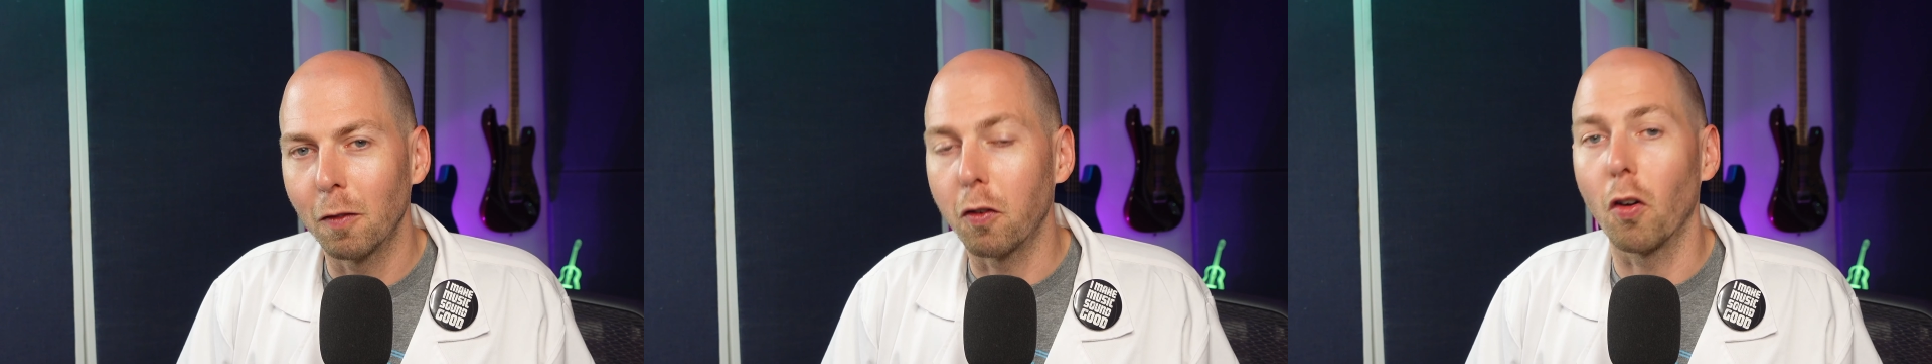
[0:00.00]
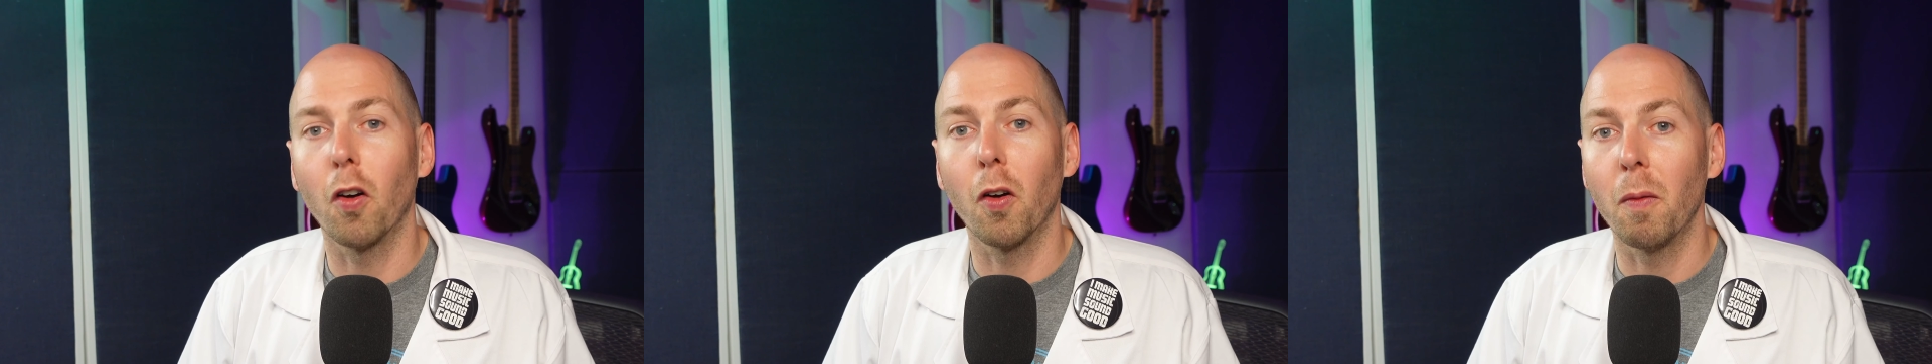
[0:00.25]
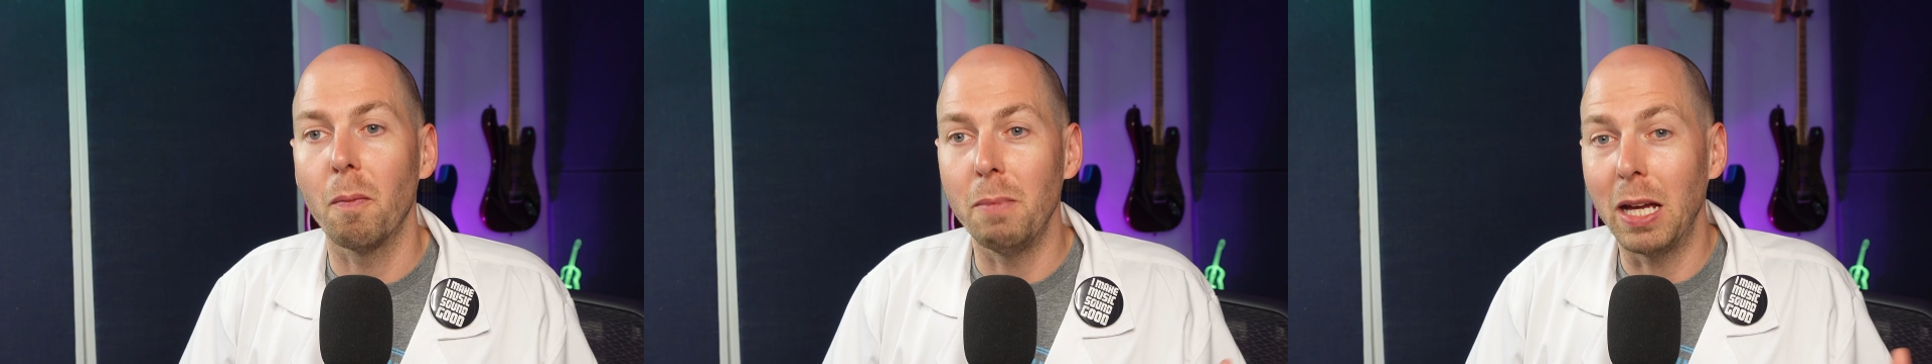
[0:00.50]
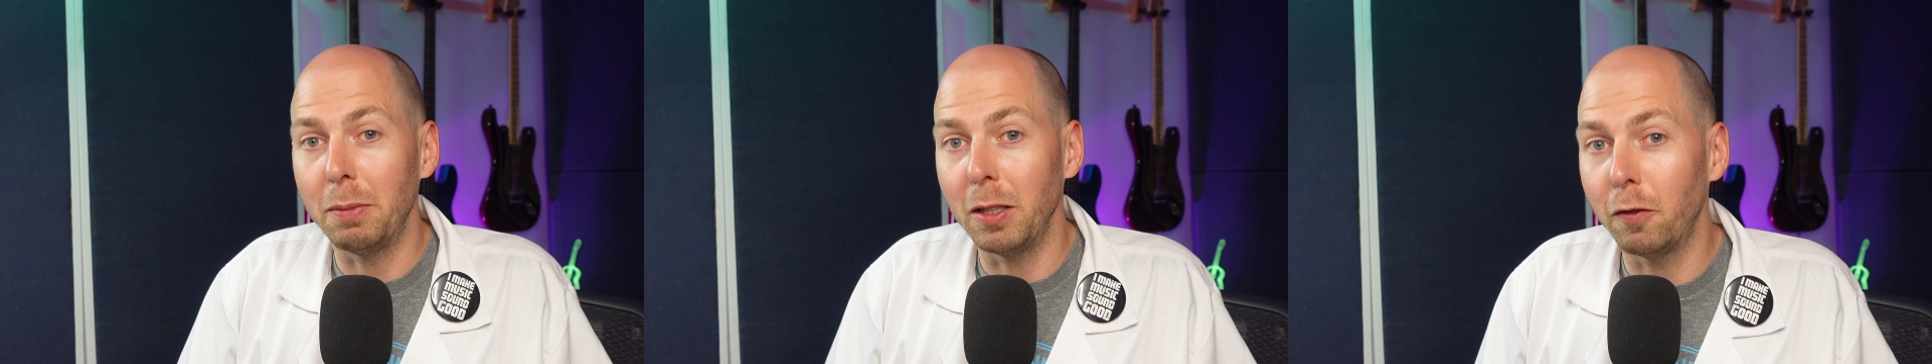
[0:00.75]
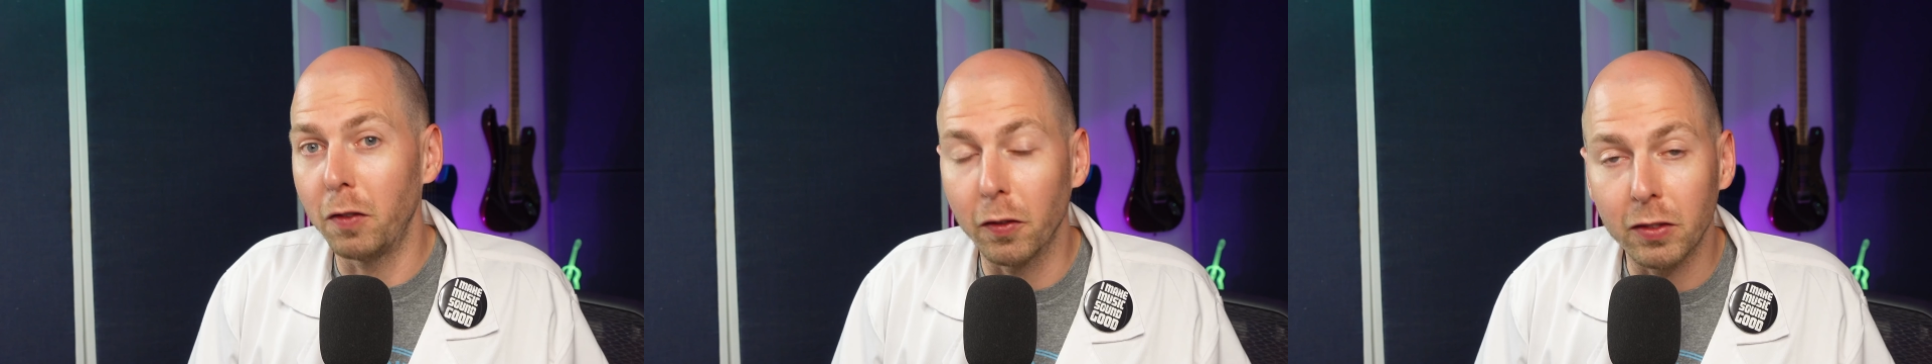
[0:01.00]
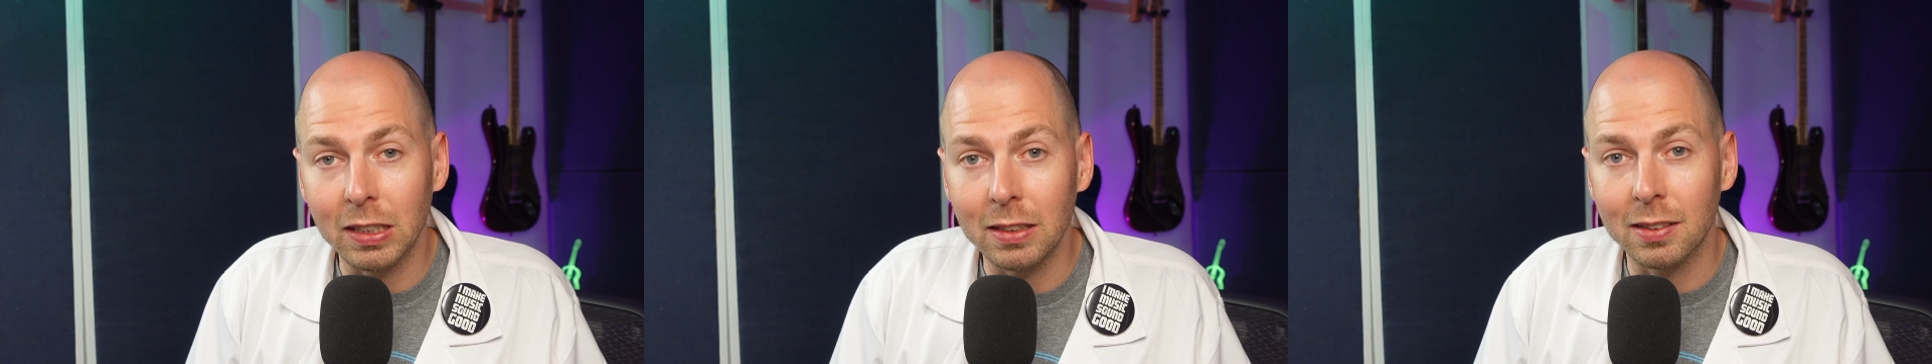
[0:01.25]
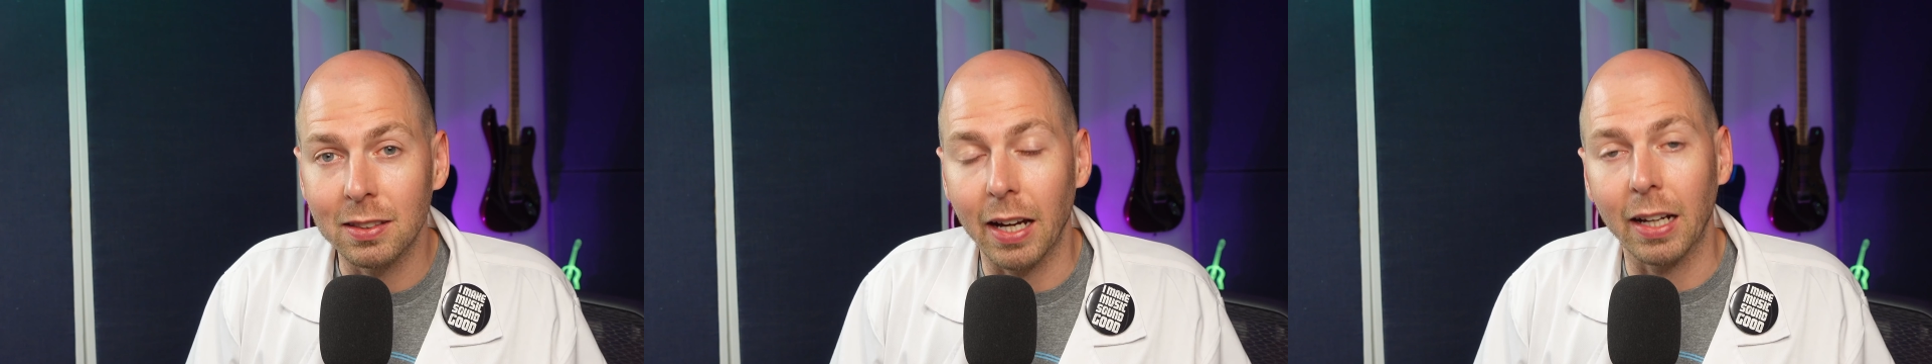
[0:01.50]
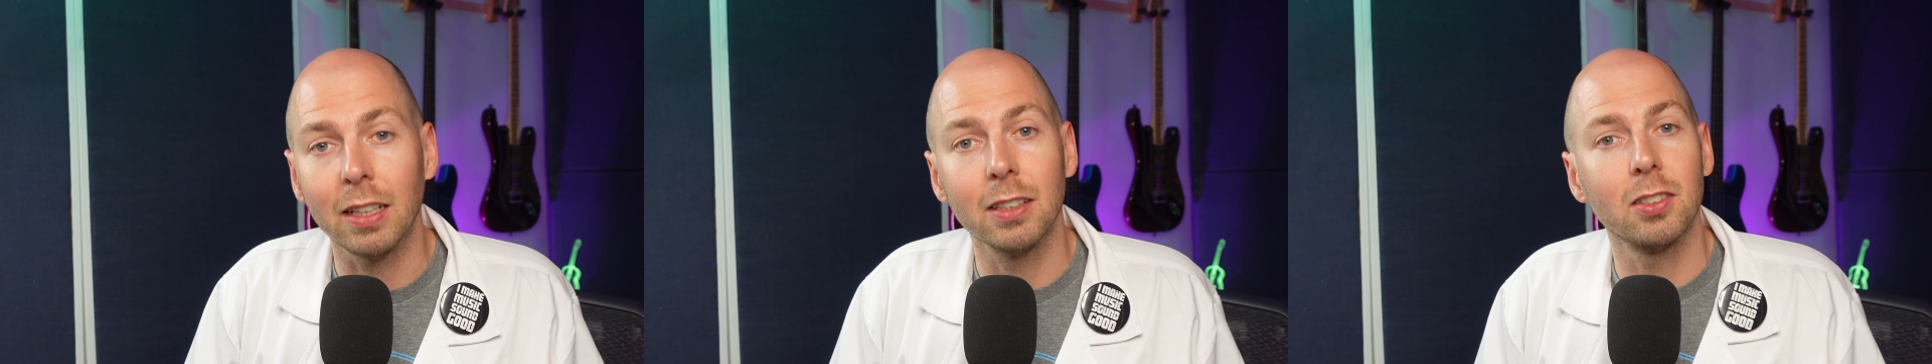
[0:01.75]
for maybe 15
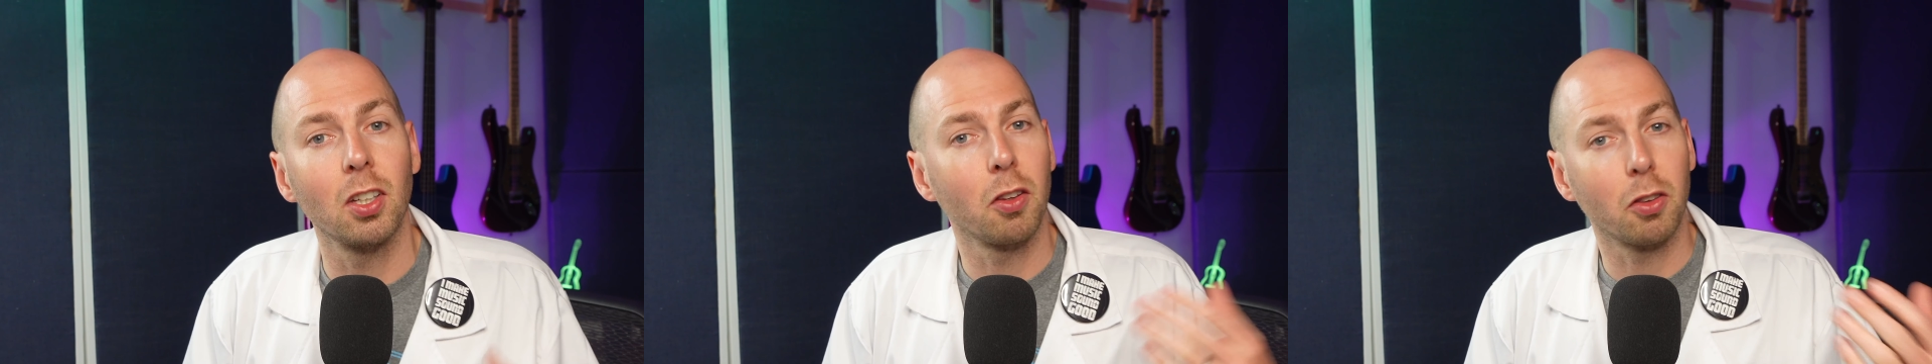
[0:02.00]
seconds,